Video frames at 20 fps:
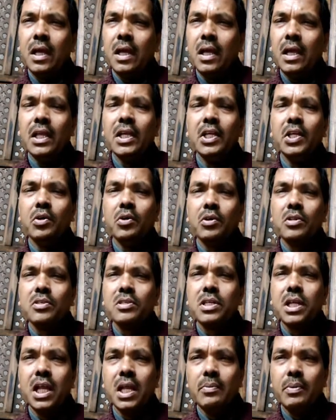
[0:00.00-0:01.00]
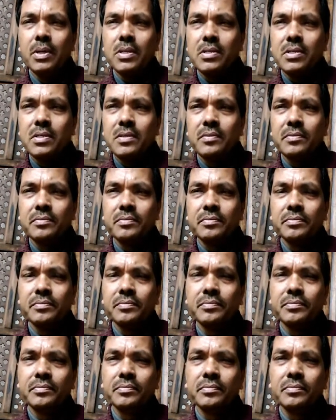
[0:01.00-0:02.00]
in your syllabus,
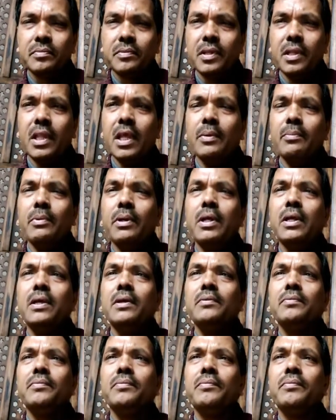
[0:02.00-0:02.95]
namely